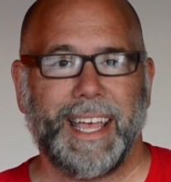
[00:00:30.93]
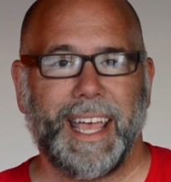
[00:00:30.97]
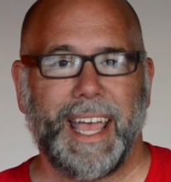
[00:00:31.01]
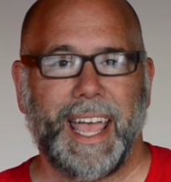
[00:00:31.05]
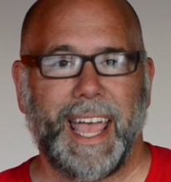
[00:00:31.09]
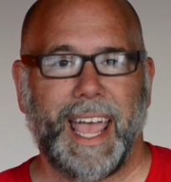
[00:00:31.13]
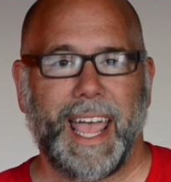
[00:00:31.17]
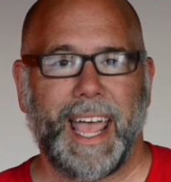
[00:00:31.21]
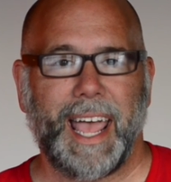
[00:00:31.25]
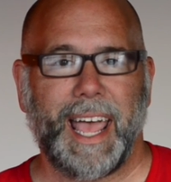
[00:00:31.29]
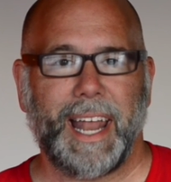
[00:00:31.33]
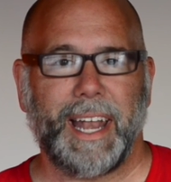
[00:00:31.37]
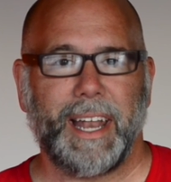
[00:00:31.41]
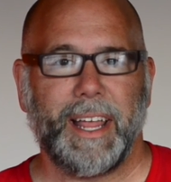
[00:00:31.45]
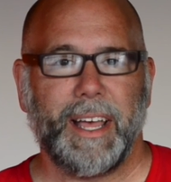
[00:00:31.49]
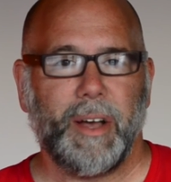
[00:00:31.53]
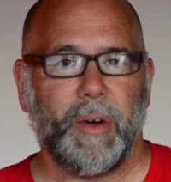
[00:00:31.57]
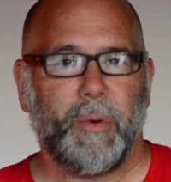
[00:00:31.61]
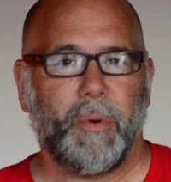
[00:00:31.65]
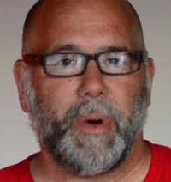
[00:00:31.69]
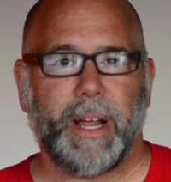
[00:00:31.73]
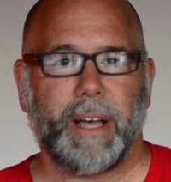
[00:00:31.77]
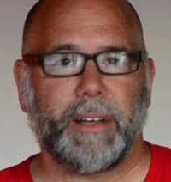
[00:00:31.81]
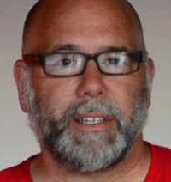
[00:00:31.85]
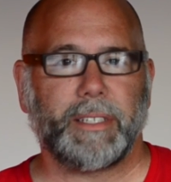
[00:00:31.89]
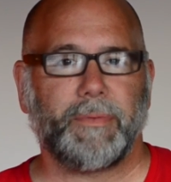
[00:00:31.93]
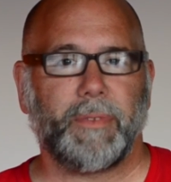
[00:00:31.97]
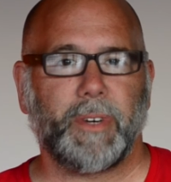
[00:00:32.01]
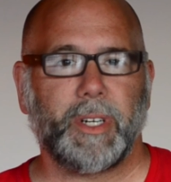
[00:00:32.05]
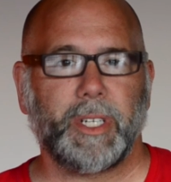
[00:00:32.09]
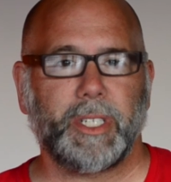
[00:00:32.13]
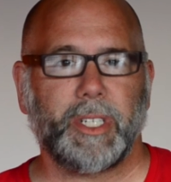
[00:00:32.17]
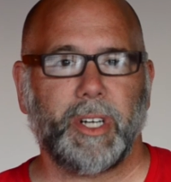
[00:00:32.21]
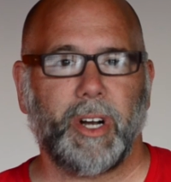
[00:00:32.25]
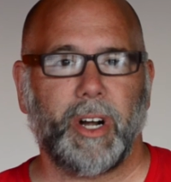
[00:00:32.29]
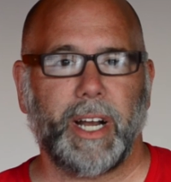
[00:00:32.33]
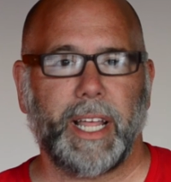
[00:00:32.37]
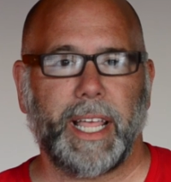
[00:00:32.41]
And when I was
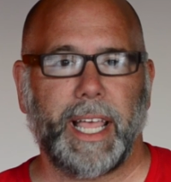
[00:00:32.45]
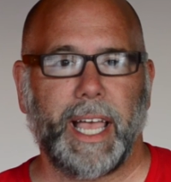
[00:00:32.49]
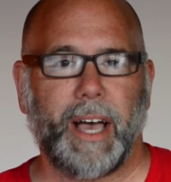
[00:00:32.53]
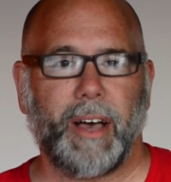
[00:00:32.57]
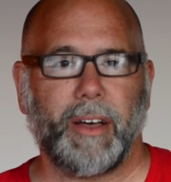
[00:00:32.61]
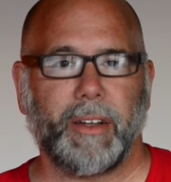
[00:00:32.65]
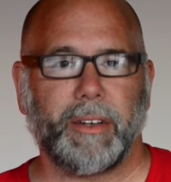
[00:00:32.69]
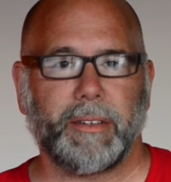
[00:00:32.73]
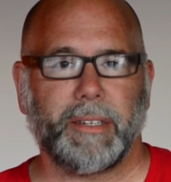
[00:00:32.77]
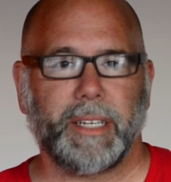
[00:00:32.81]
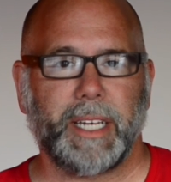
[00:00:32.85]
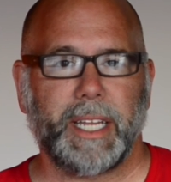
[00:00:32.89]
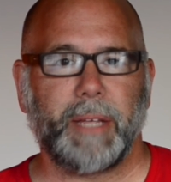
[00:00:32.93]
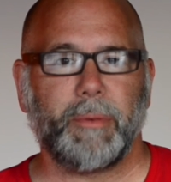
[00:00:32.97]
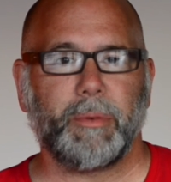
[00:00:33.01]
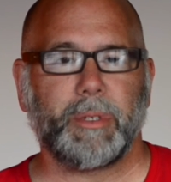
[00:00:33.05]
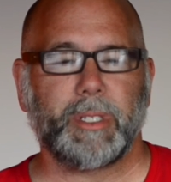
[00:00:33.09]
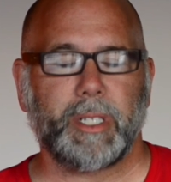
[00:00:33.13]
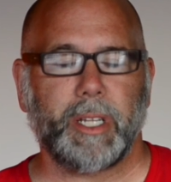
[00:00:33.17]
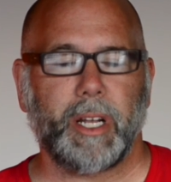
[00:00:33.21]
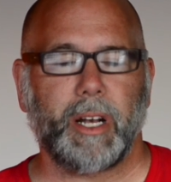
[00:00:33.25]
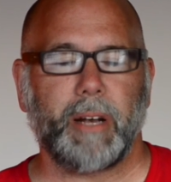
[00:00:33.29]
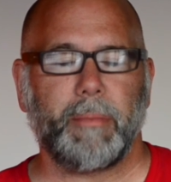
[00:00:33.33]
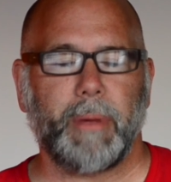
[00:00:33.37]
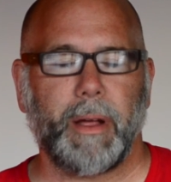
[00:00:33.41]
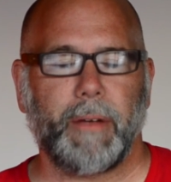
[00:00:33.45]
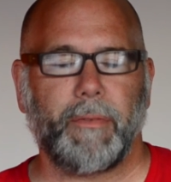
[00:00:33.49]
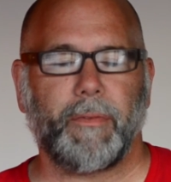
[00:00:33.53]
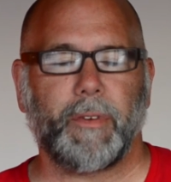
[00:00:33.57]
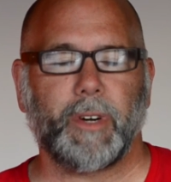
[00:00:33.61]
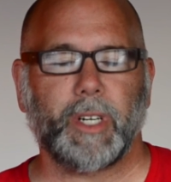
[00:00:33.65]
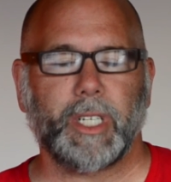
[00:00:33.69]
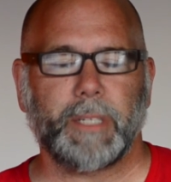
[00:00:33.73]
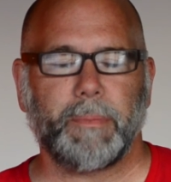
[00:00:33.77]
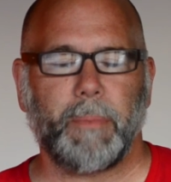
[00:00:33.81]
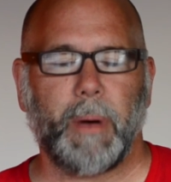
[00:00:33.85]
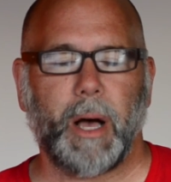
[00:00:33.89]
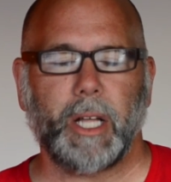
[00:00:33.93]
first starting out, he was literally my
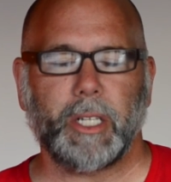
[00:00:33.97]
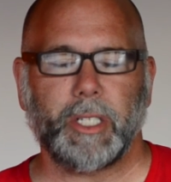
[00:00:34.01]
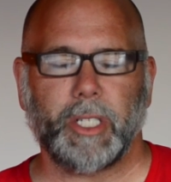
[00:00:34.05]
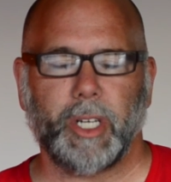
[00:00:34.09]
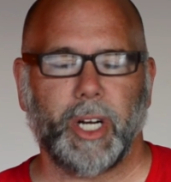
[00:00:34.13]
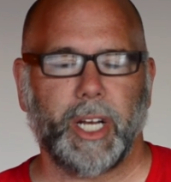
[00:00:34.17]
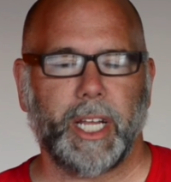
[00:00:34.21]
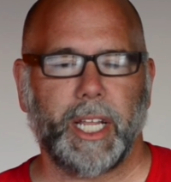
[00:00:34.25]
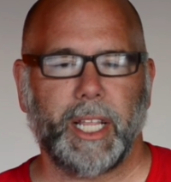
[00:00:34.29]
first sponsor.